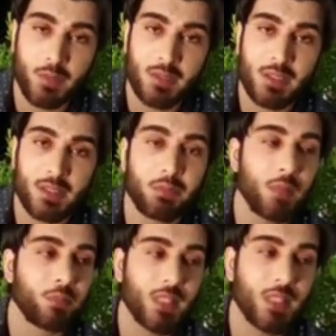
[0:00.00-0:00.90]
for this
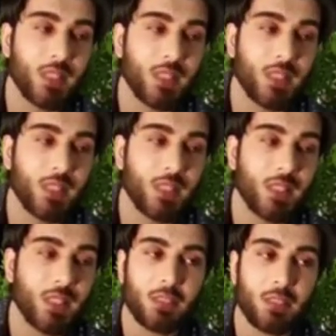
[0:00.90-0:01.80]
purpose. At least my
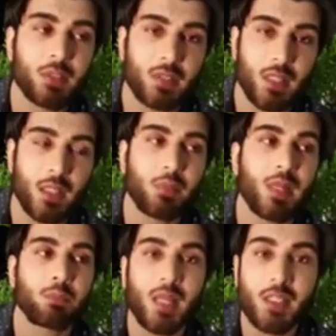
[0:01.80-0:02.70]
PR
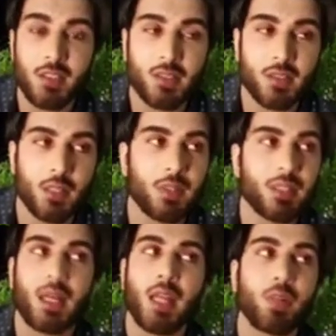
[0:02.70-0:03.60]
team is there, my
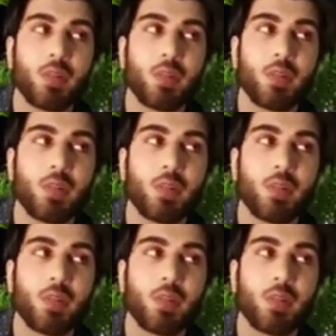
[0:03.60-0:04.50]
manager is there, but I
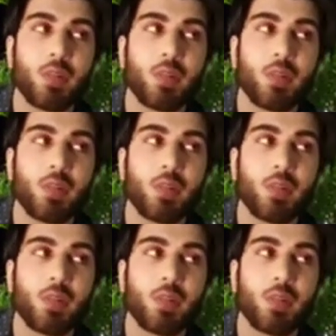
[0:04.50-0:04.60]
don't